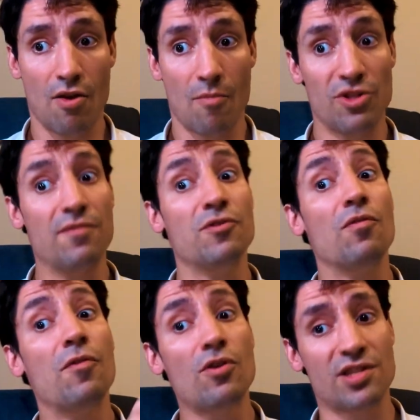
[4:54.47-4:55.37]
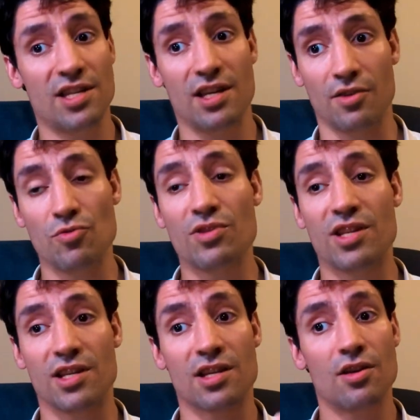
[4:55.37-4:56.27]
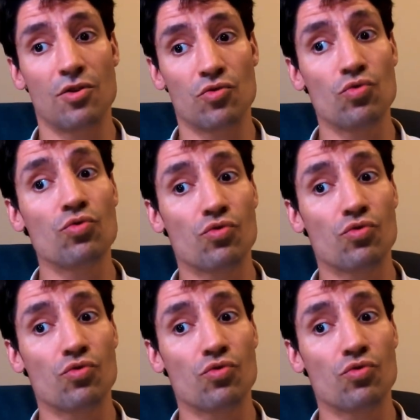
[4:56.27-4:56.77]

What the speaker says: But if the first year you take 2,